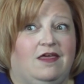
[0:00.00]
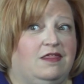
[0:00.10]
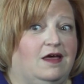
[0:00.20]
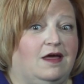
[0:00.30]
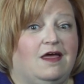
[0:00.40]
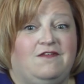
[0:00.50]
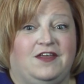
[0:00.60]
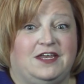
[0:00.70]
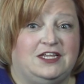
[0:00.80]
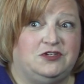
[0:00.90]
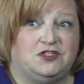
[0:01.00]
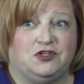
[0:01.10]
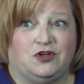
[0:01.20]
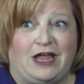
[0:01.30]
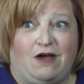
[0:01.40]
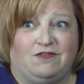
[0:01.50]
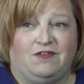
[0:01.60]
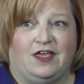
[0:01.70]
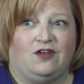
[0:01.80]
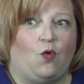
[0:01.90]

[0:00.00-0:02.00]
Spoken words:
The fitting into a certain outfit,